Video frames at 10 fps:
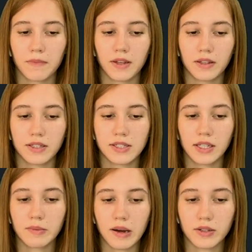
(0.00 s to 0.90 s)
The deal
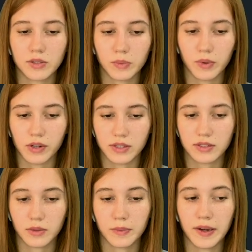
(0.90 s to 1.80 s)
amount was
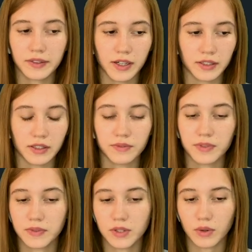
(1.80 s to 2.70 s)

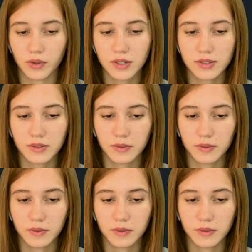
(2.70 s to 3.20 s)
$150.